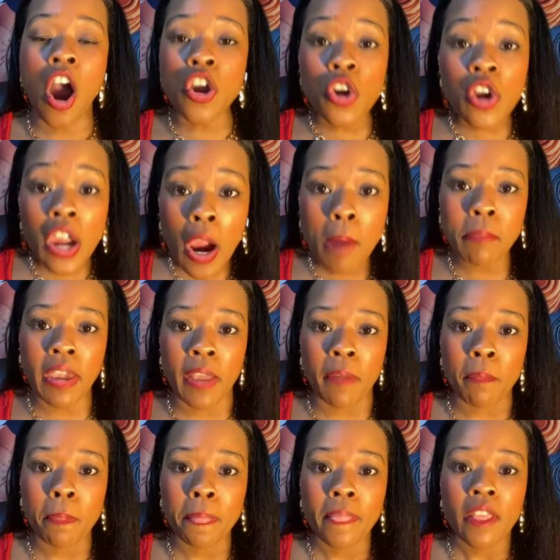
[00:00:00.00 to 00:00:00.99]
Are you hearing
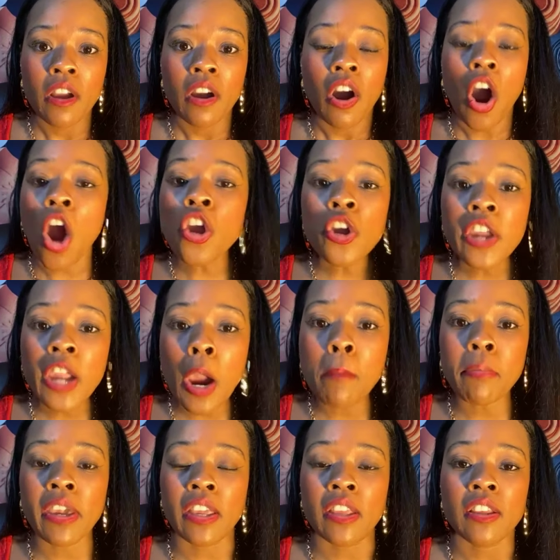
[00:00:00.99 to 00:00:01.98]
me? Are you
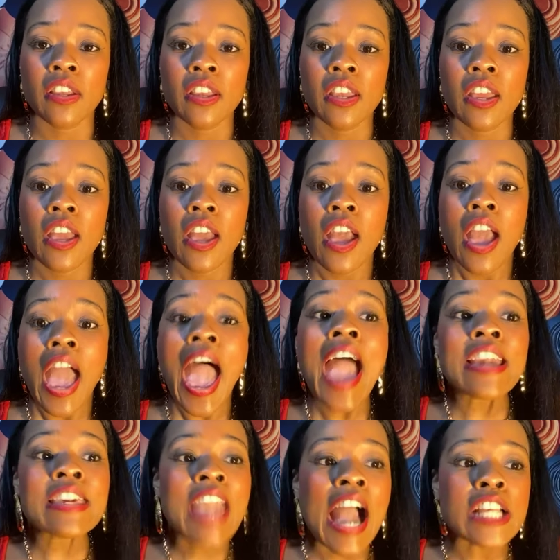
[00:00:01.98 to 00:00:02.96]
hearing me?
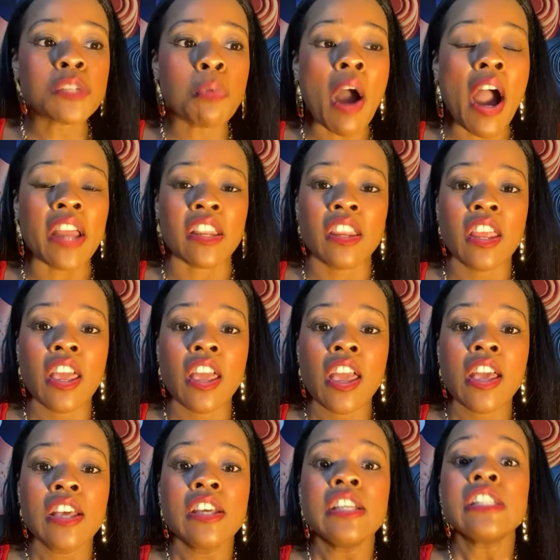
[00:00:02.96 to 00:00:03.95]
And guess what?
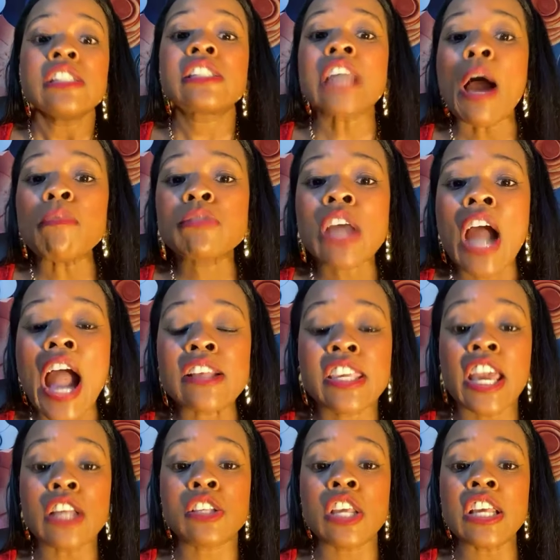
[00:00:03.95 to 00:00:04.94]

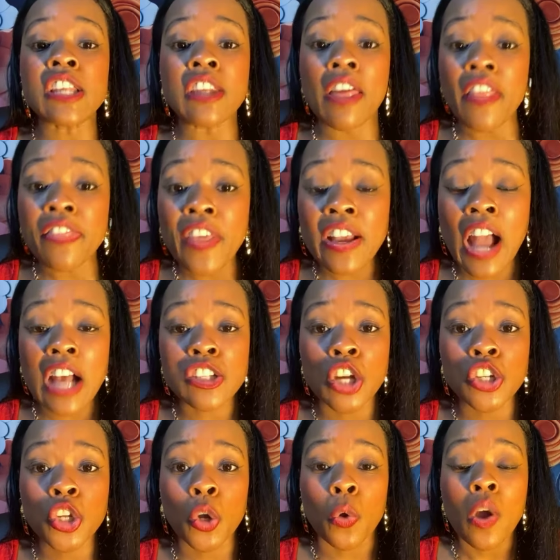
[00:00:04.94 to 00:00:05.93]
Sometimes, here's, here's another thing
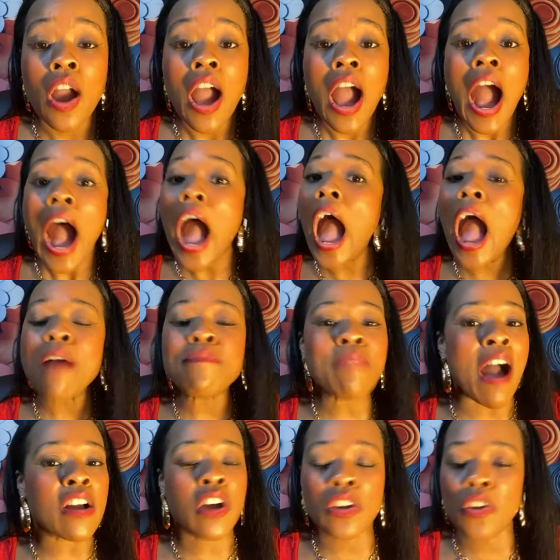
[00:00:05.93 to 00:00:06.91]
God's going to do.
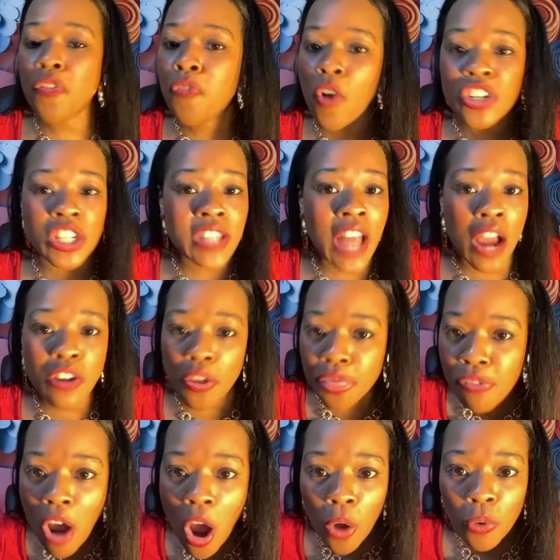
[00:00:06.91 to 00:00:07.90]
I'm not going to force it down
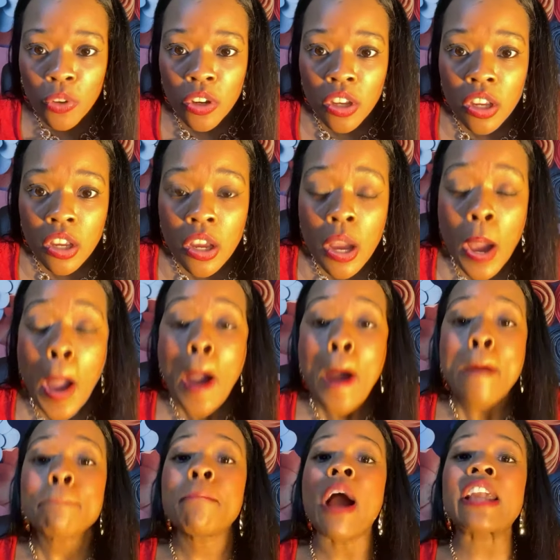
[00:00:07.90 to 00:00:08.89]
your throat.
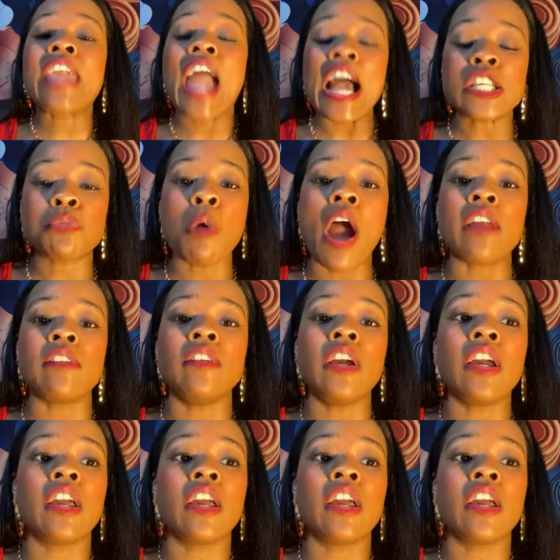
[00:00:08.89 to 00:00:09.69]
But guess what?